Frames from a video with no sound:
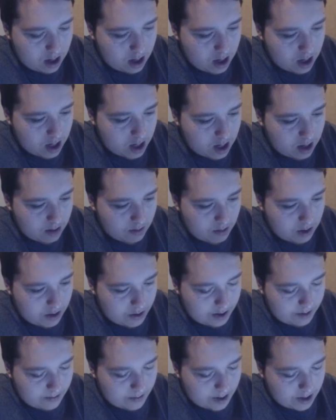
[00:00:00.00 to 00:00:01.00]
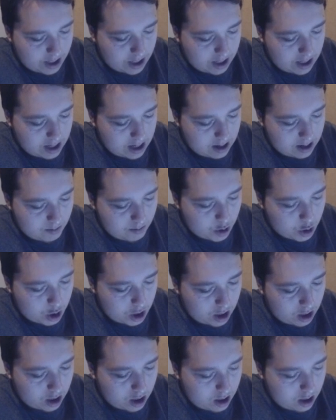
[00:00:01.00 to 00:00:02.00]
hold up.
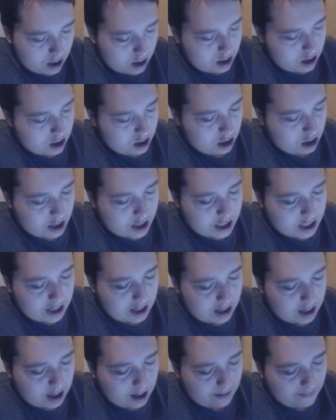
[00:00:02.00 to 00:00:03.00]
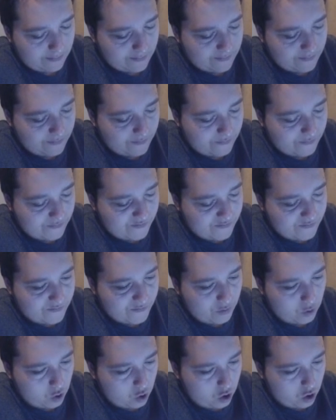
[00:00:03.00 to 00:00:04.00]

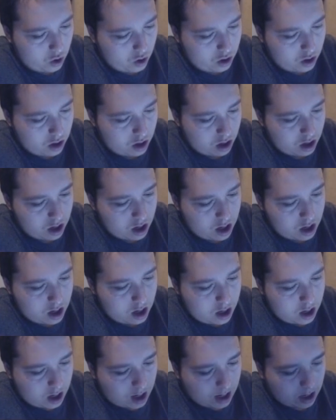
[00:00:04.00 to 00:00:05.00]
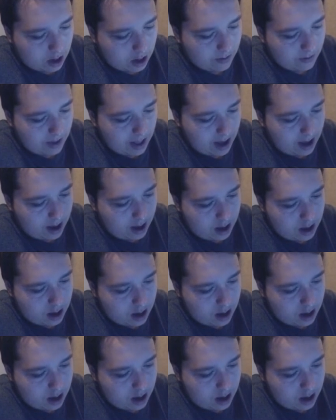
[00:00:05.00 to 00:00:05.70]
TMG94. Can I go with that?